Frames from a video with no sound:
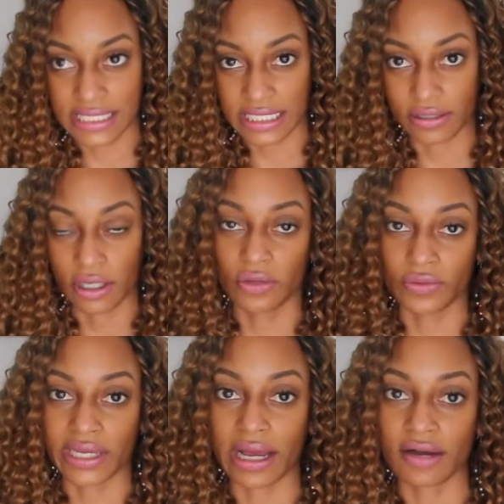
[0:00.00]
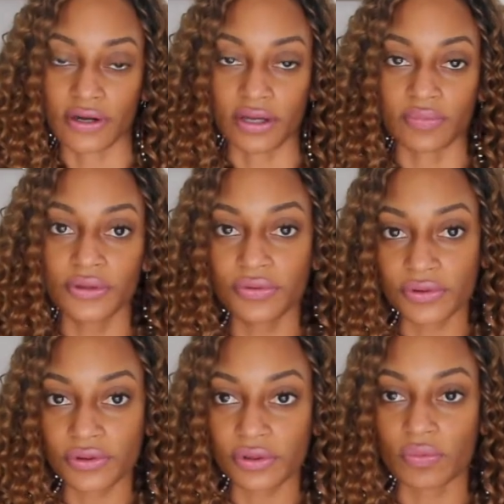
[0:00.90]
thing, we have our
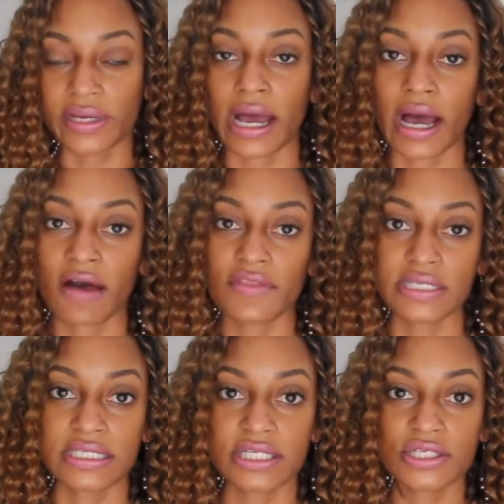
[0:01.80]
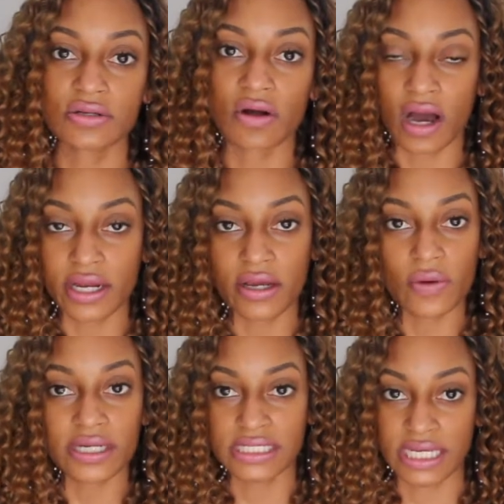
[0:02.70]
computer, we have the digital audio
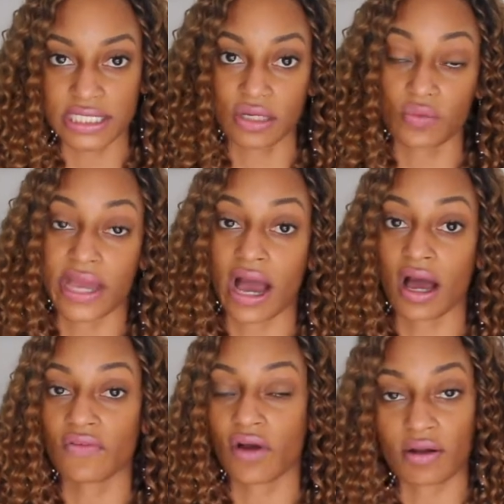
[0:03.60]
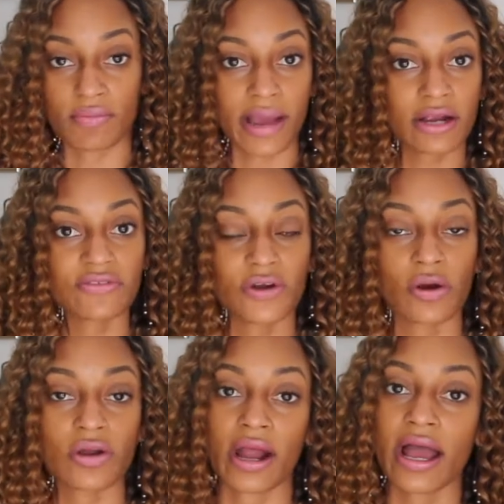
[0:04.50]
workstation, we have our
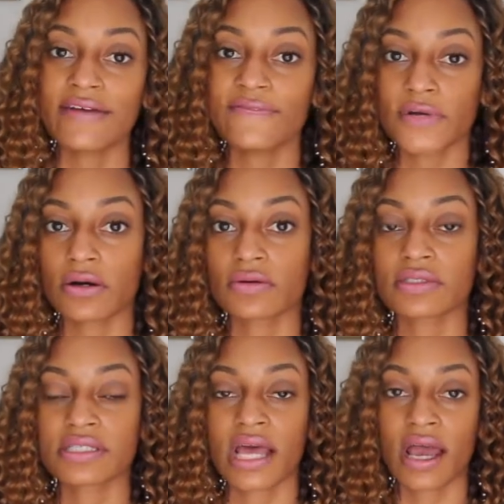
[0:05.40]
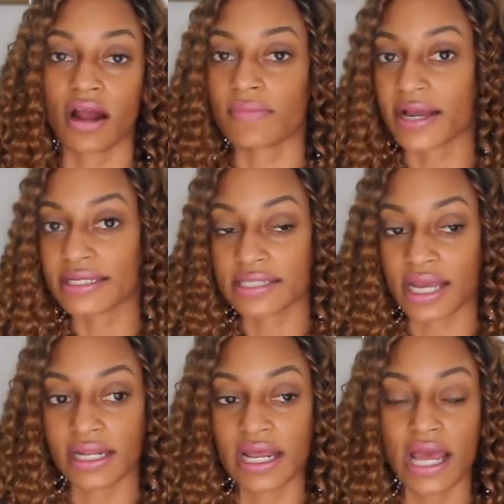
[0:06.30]
microphone, our headphones, our mic
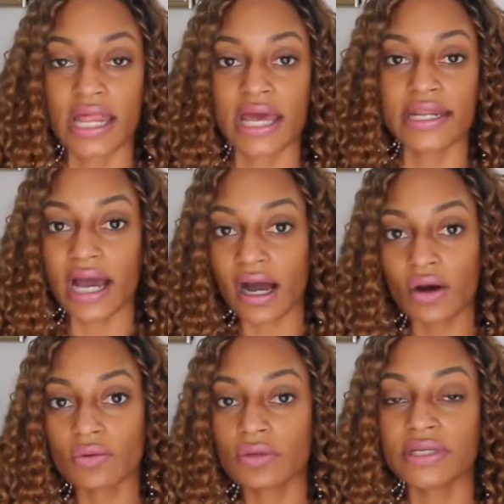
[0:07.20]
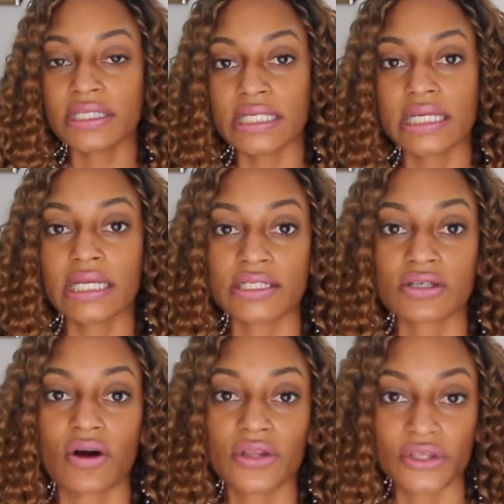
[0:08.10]
stand, and now what we need is
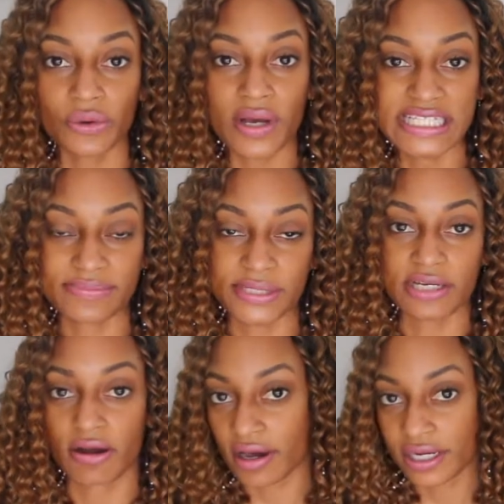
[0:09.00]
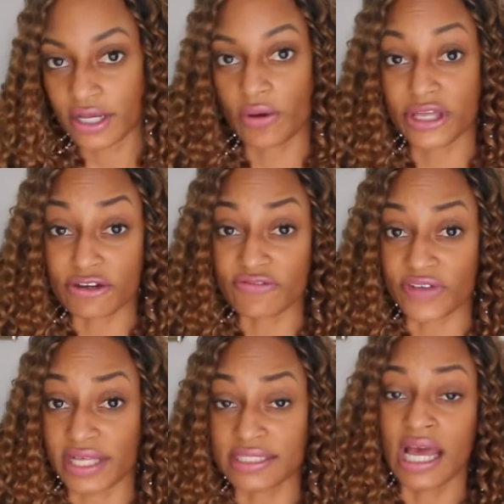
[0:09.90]
called a USB audio
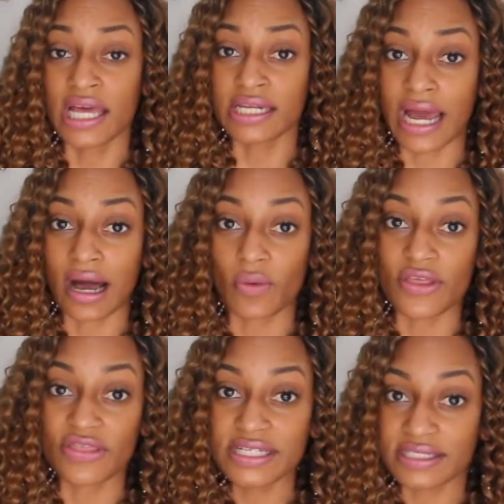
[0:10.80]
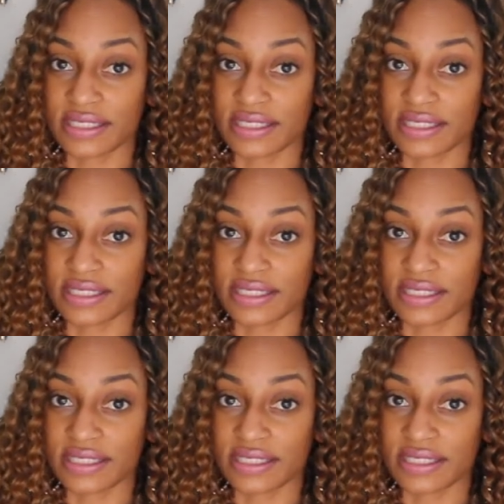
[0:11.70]
interface. Now what this